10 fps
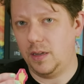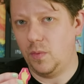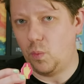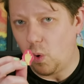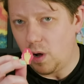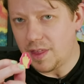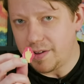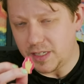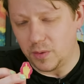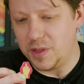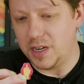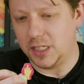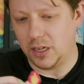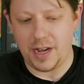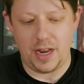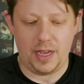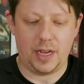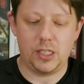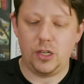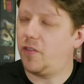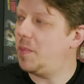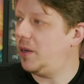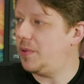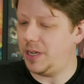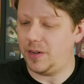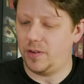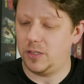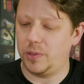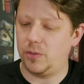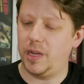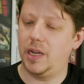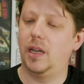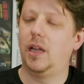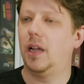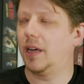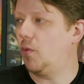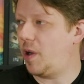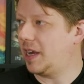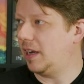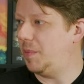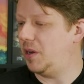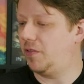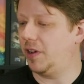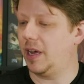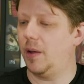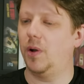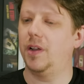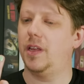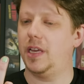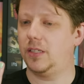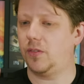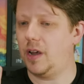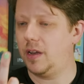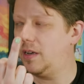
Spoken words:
what they've done with the design here, because you're familiar with the difference between like a regular middle finger and one of these, right?